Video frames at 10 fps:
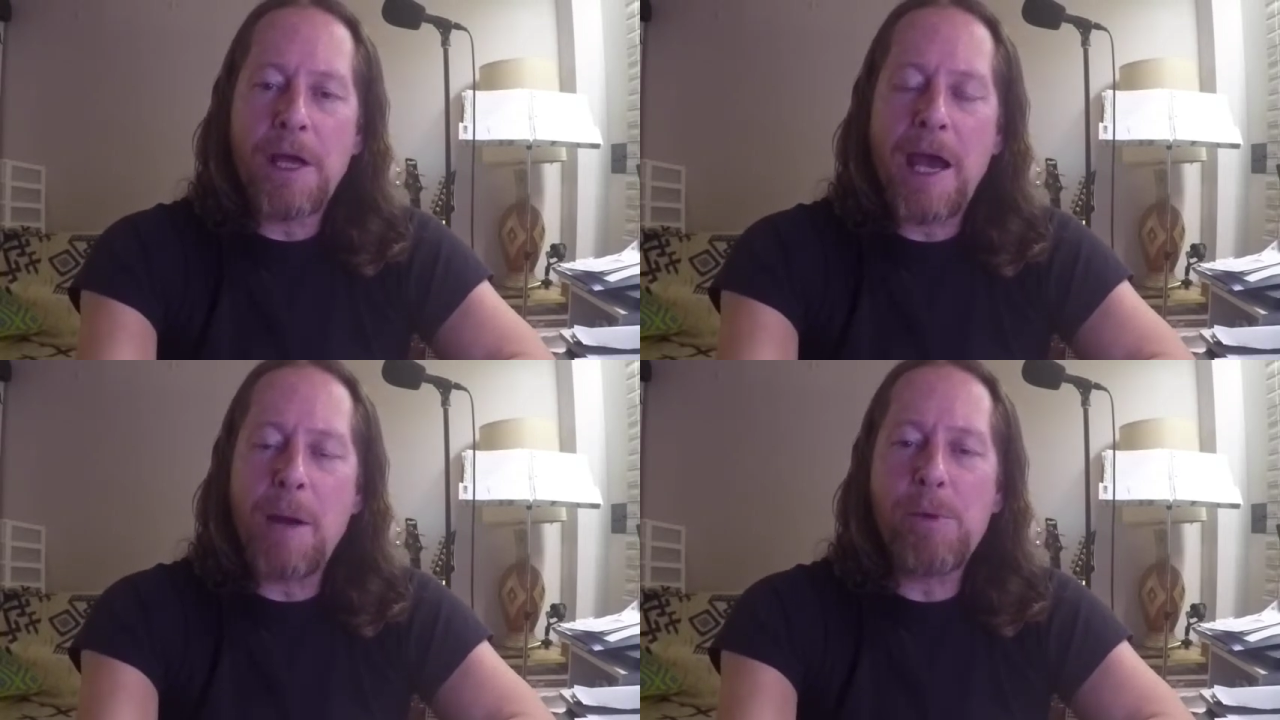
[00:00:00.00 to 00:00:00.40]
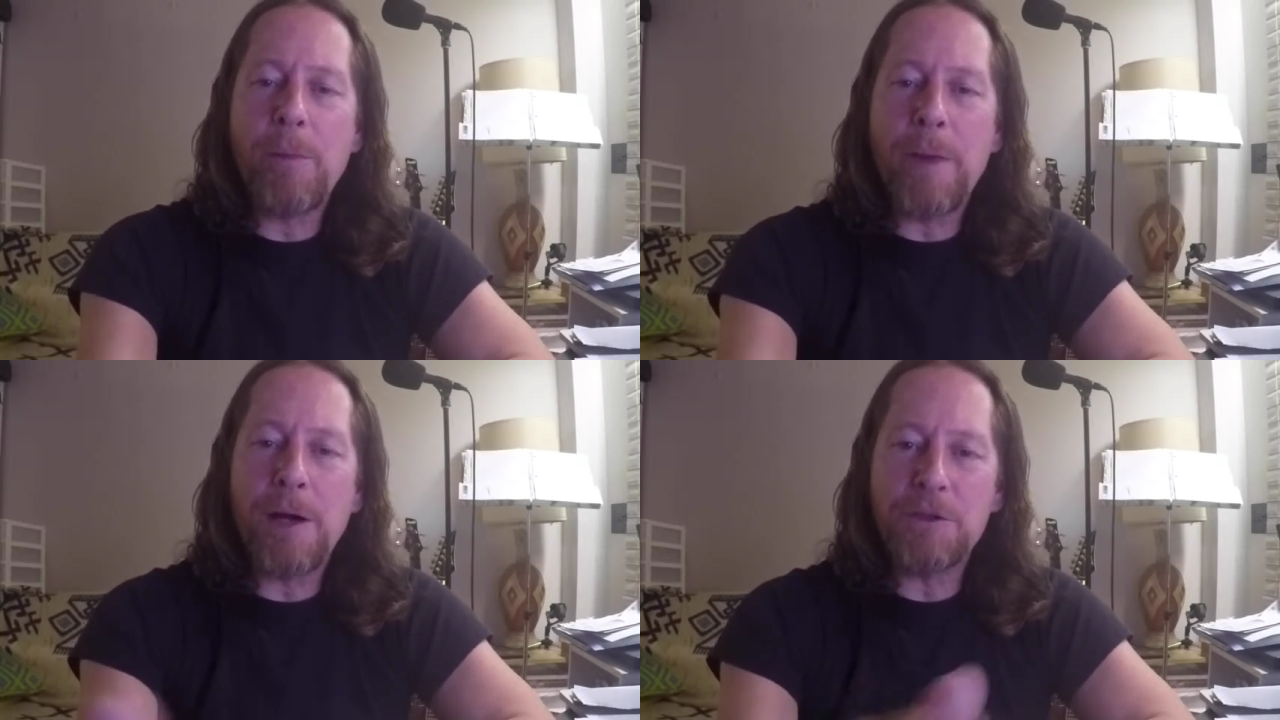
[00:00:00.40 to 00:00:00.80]

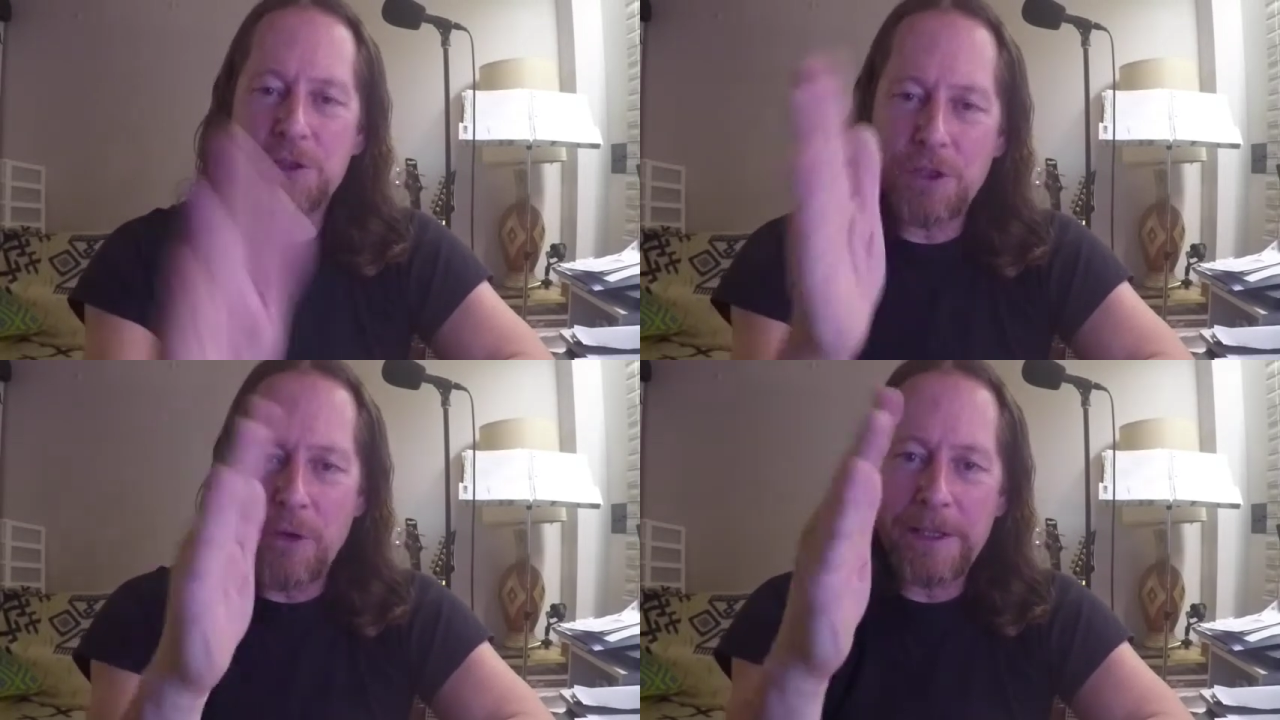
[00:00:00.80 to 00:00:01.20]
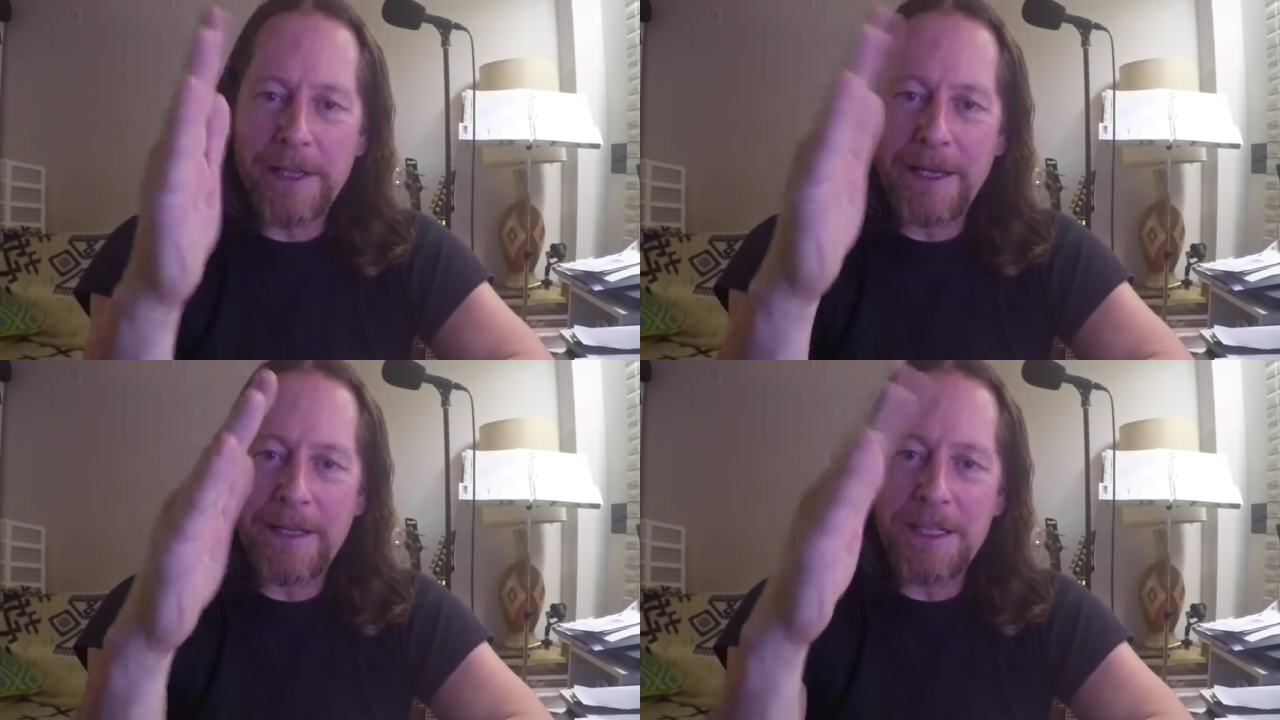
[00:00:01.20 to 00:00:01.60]
camera mounts going
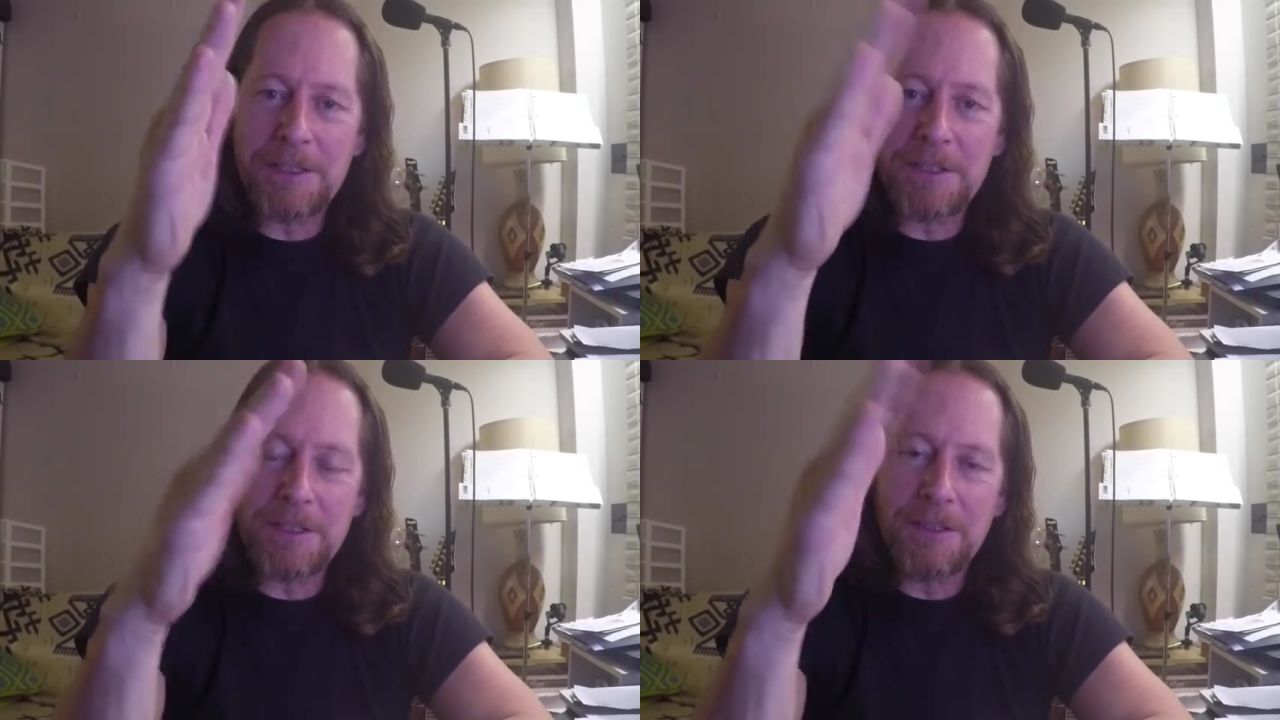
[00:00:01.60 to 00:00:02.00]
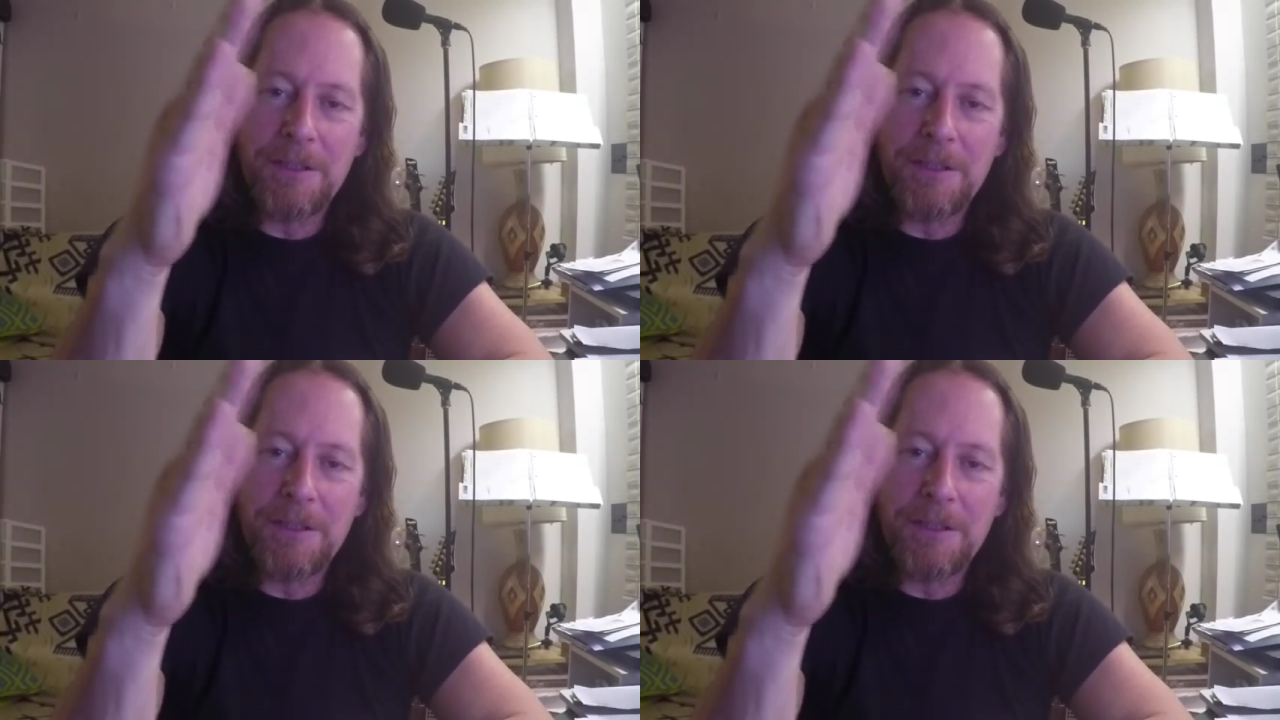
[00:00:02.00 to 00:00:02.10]
like this